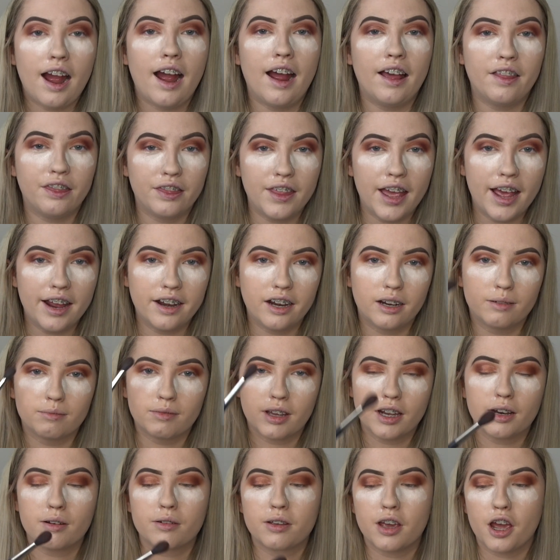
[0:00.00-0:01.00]
And then I'm
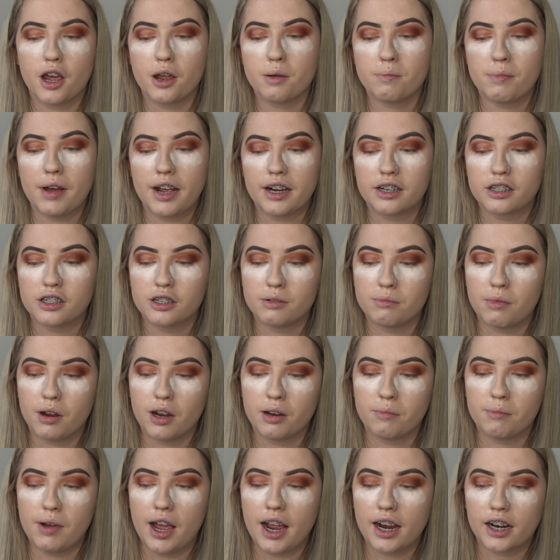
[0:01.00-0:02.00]
going to go back to
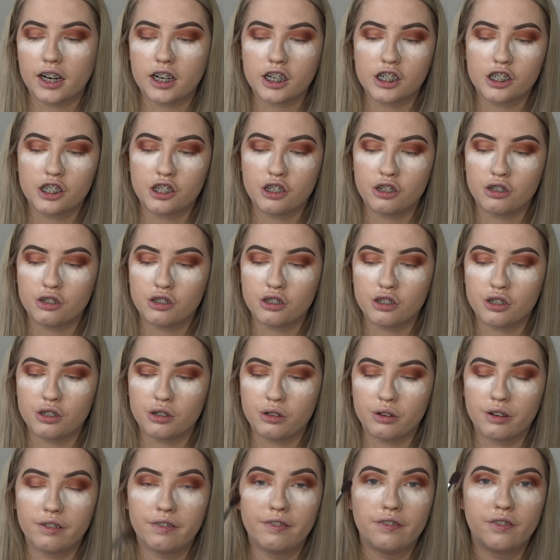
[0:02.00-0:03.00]
my MAC
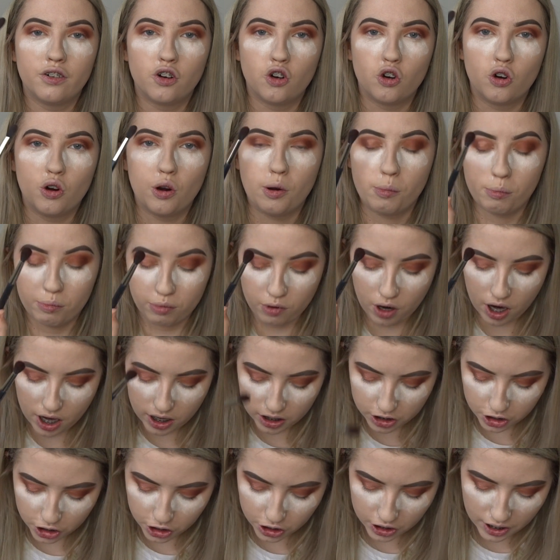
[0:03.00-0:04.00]
224
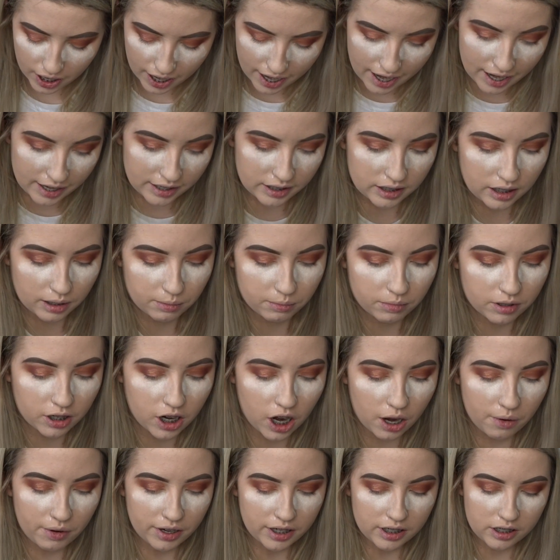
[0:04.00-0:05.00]
brush, and I'm
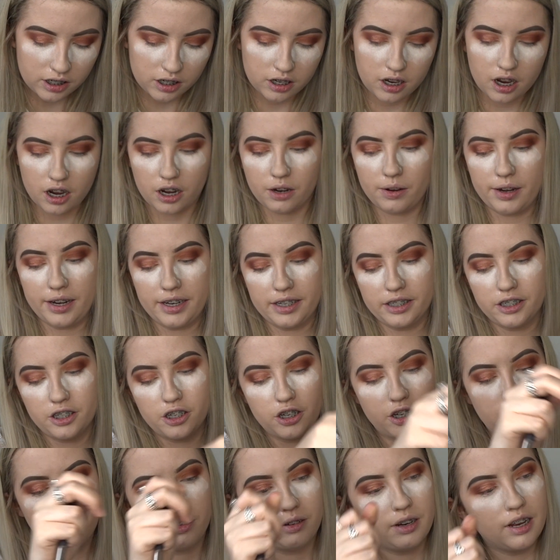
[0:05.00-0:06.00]
going to go
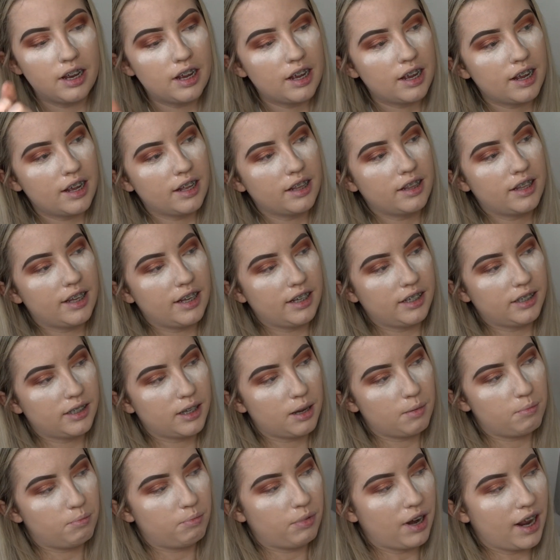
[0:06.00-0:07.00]
into this
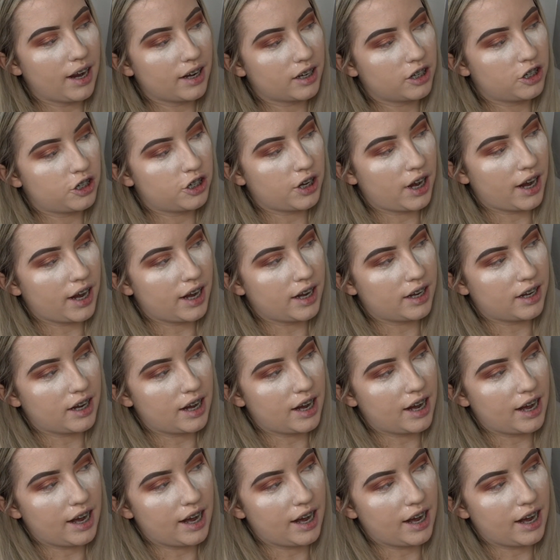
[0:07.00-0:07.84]
black shade